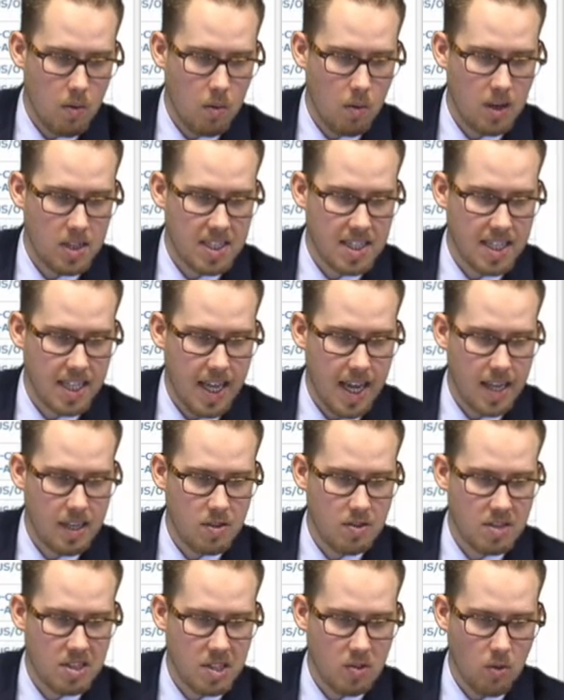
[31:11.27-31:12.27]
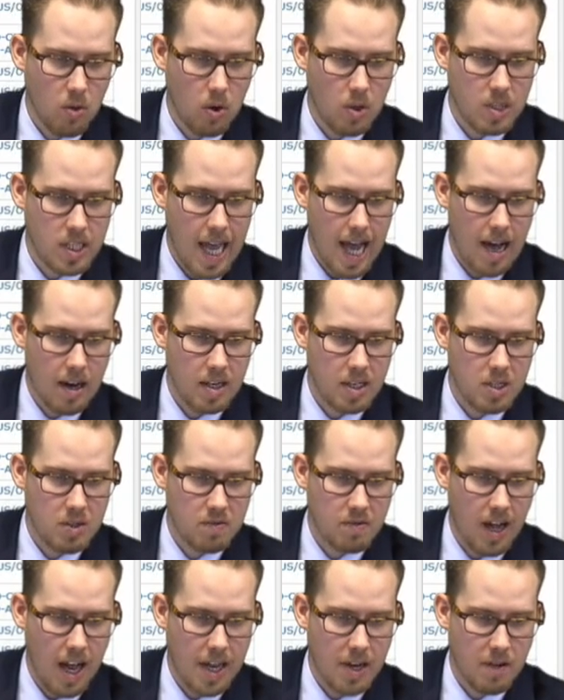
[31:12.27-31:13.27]
Once again, you scroll down and
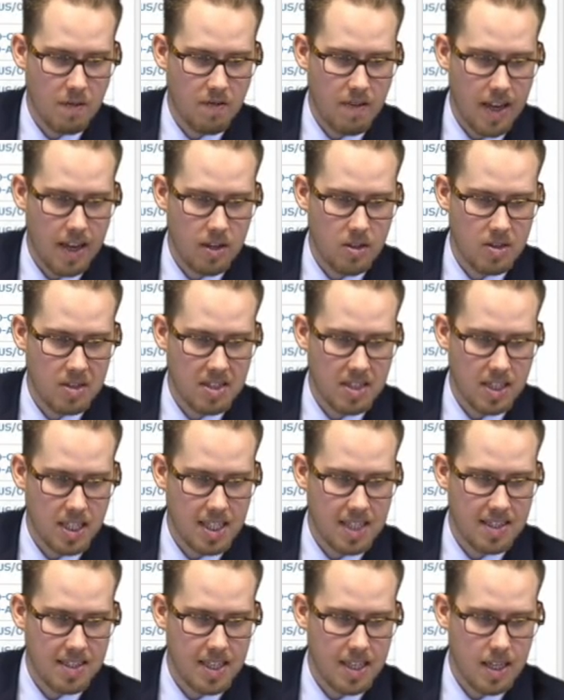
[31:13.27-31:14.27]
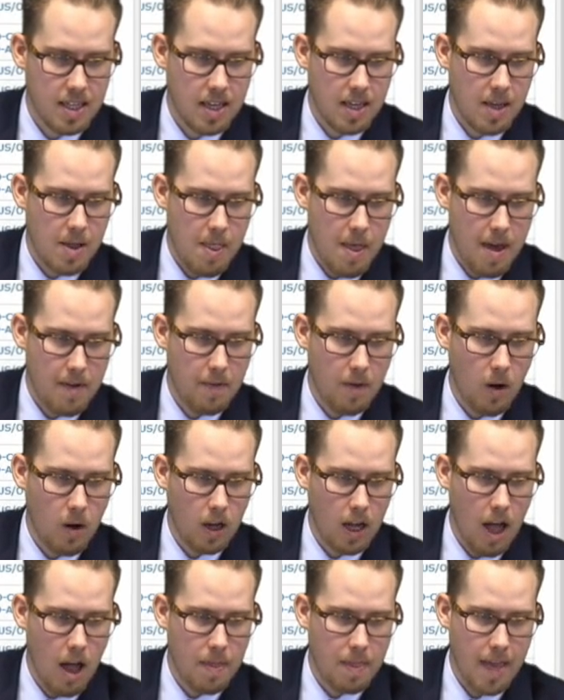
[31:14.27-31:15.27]
you've got your vendors listed. They've
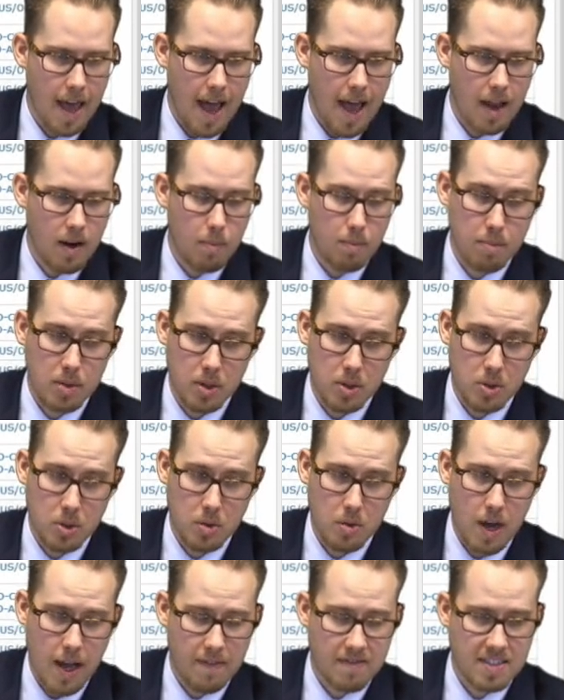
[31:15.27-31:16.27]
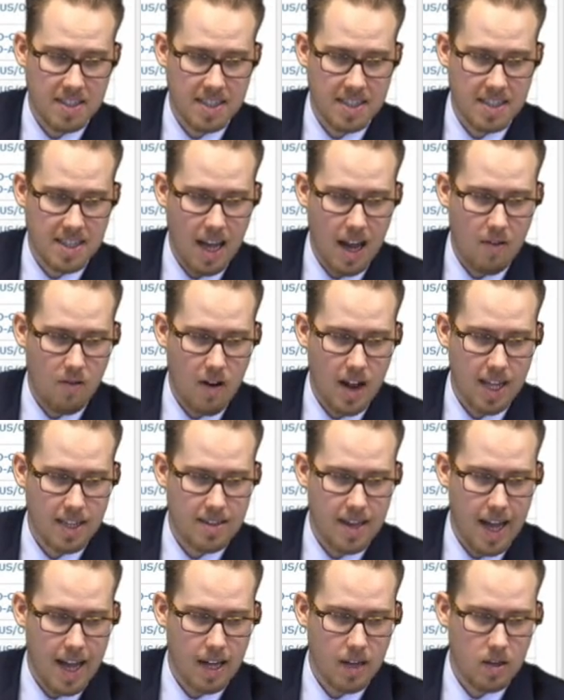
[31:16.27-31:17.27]
all got that blue FSSI
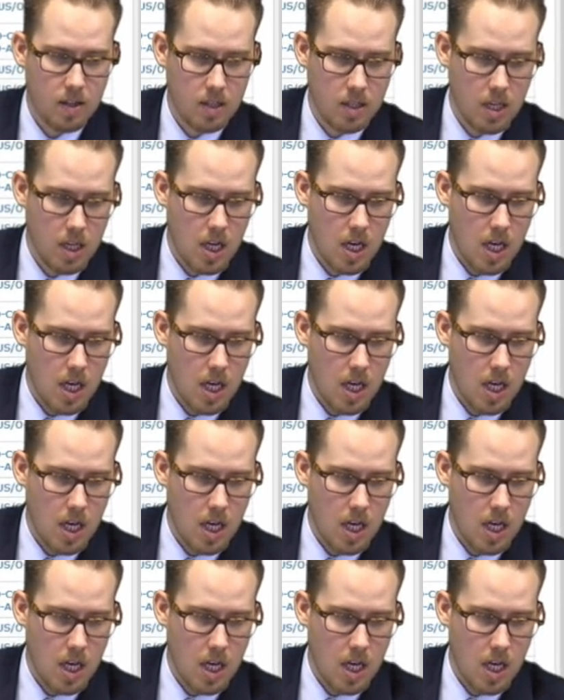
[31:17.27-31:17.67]
rectangle.